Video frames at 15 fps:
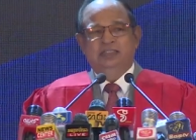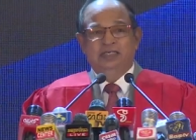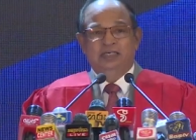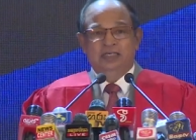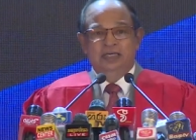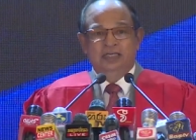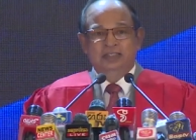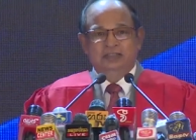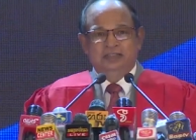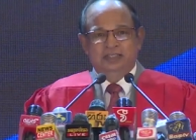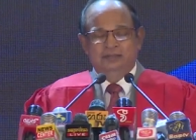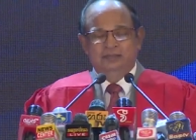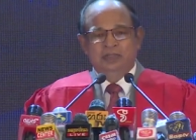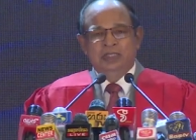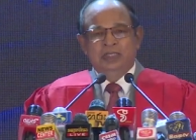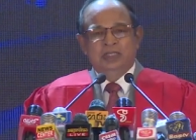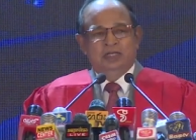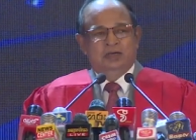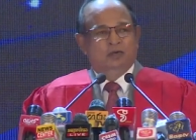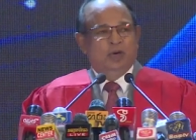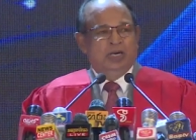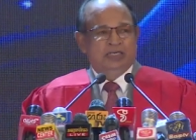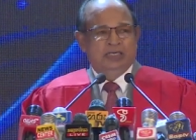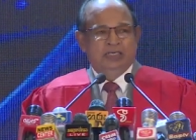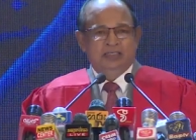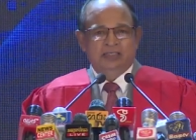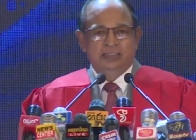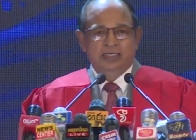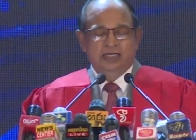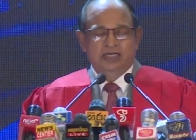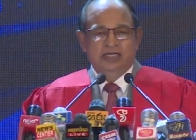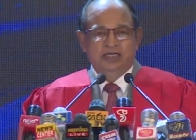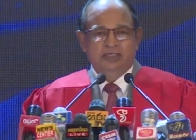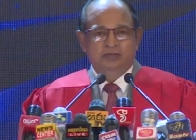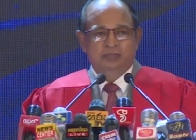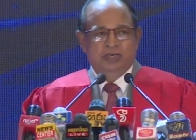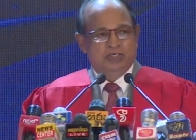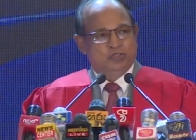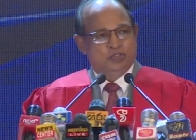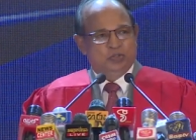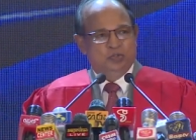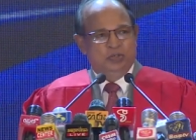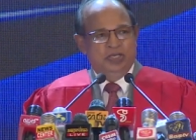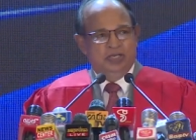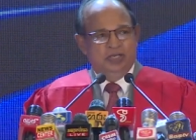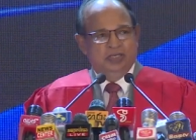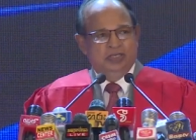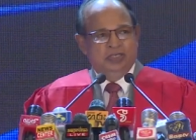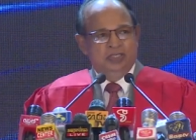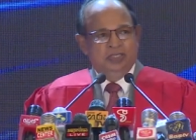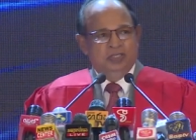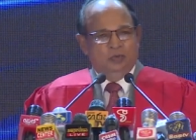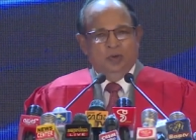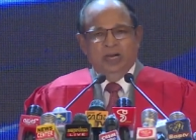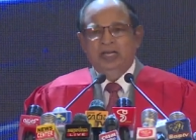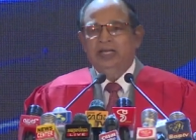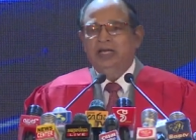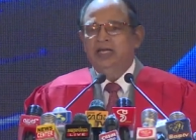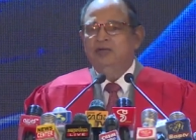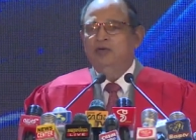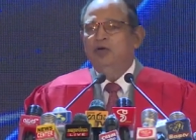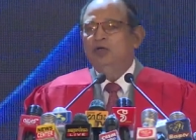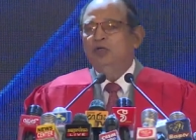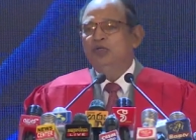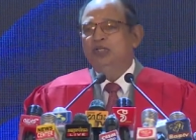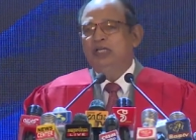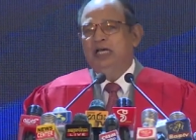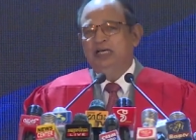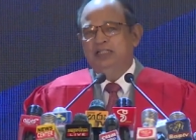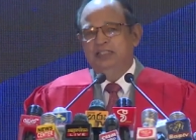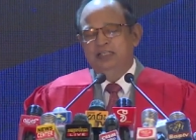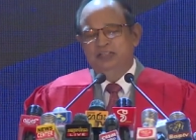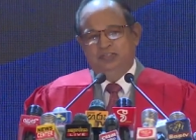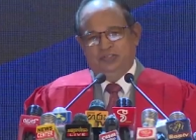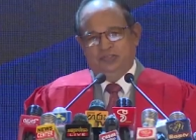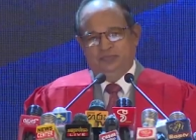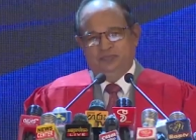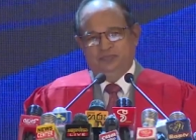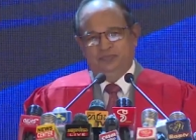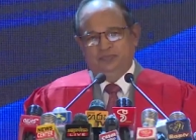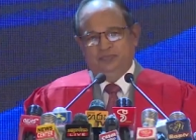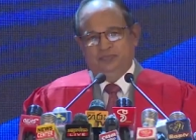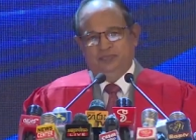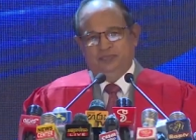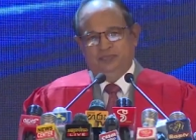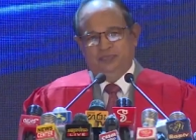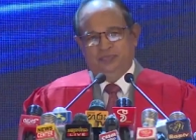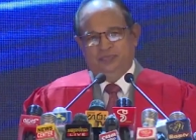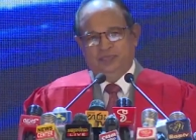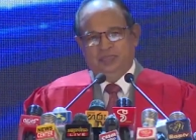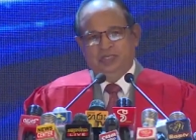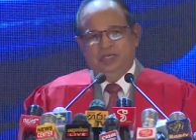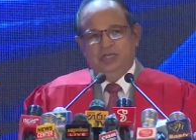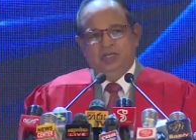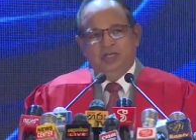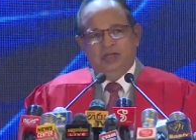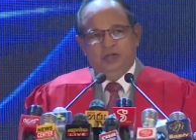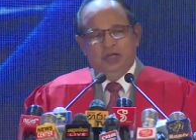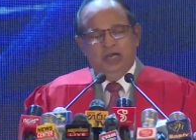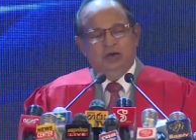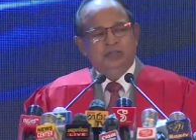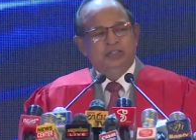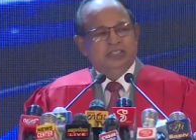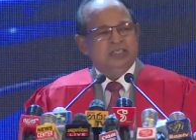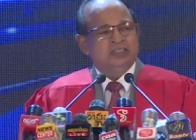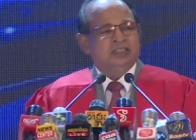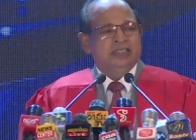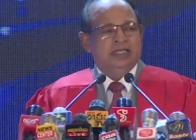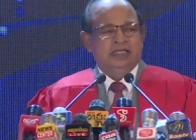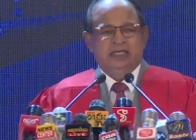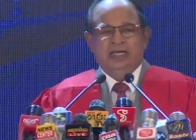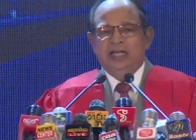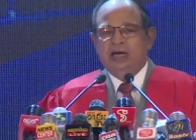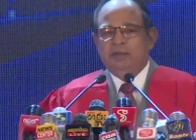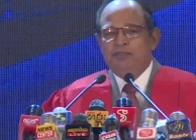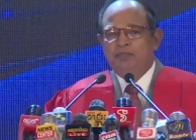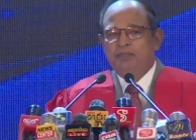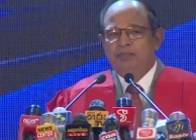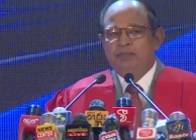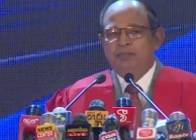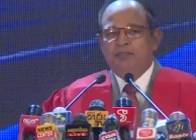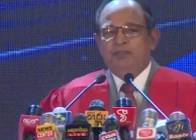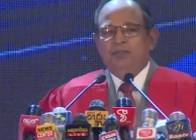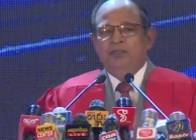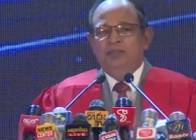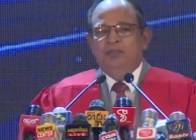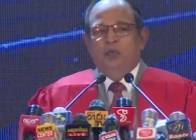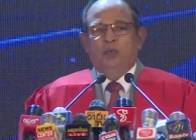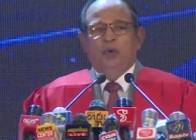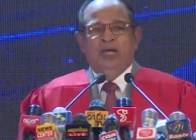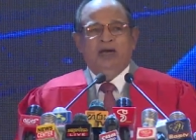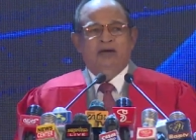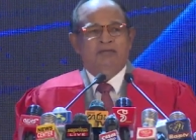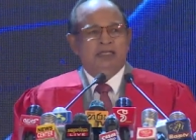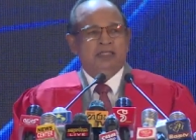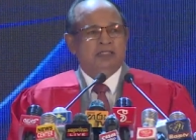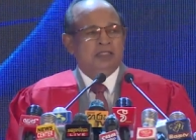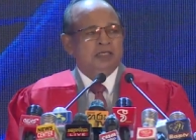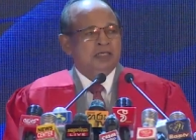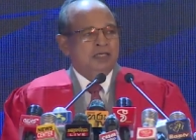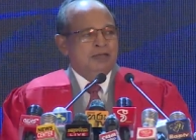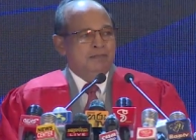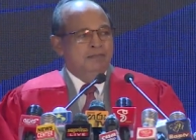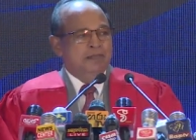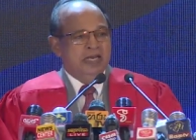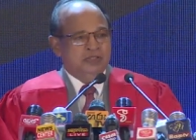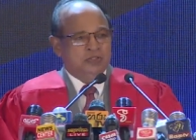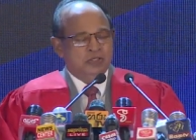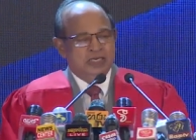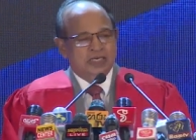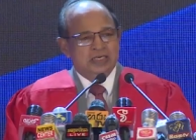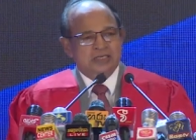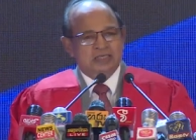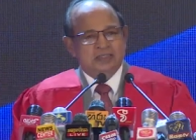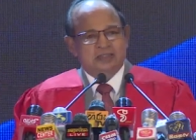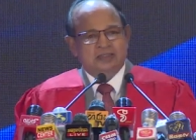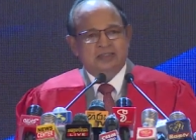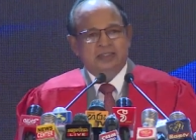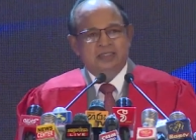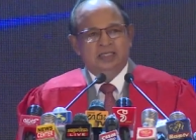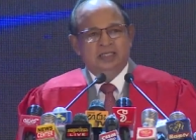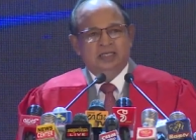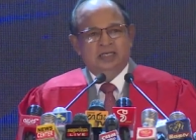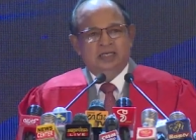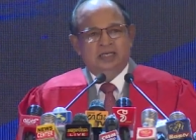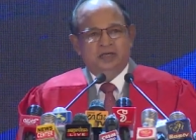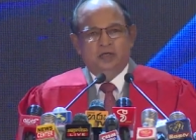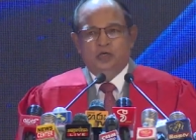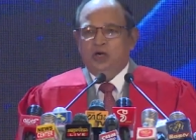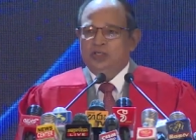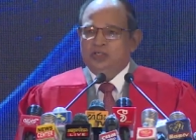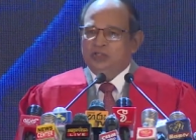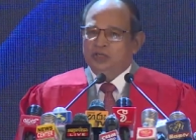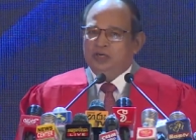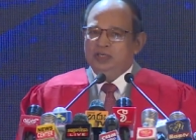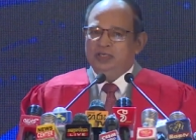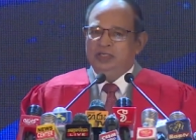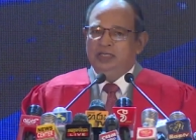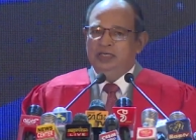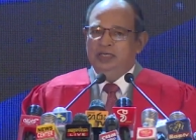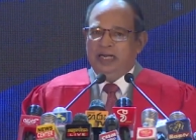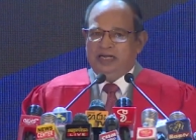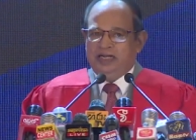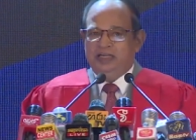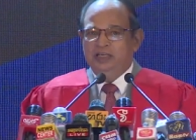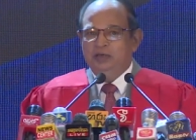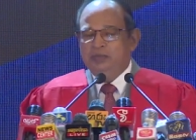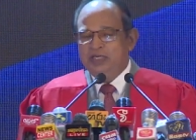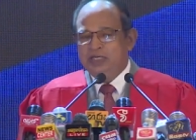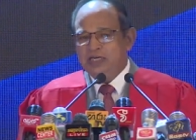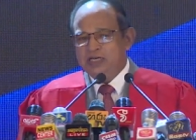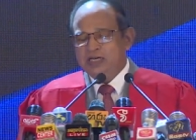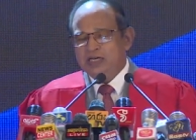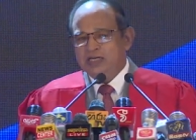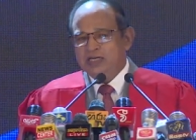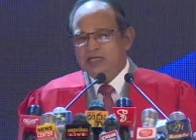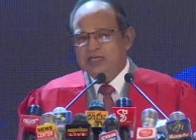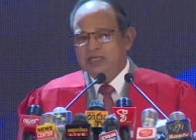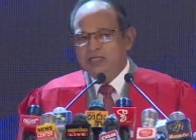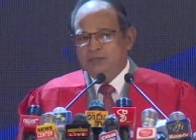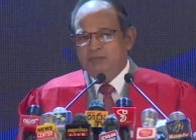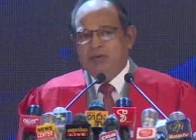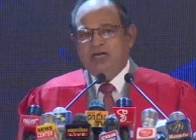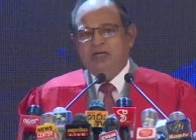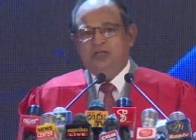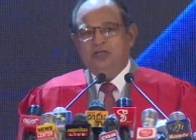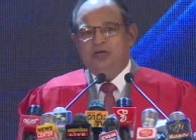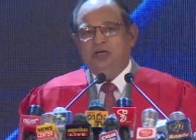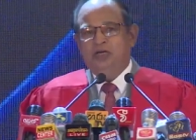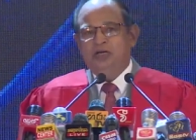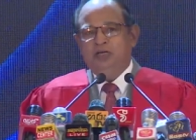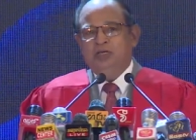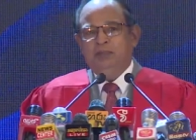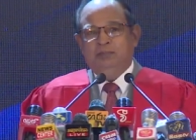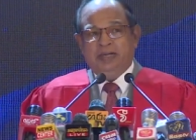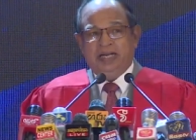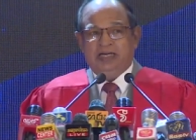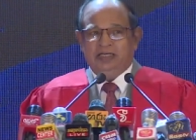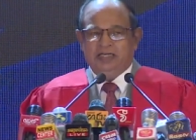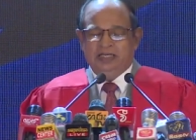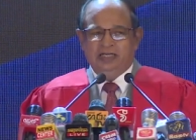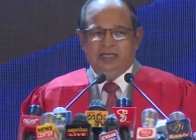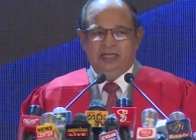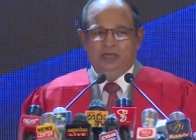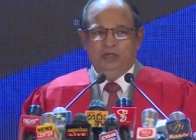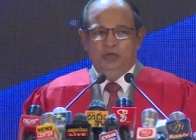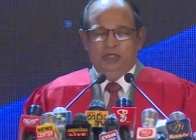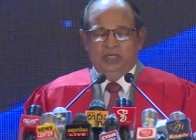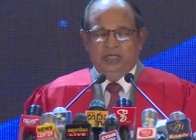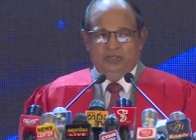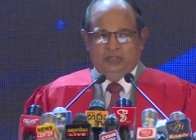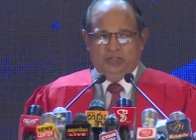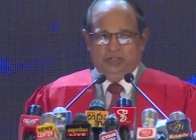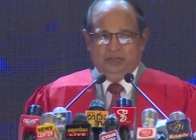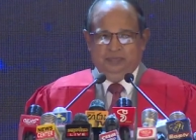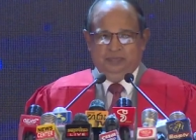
journalism, what is needed much today. Why I want to share this. You have just ended up where with bachelors not on the academia but on practical education.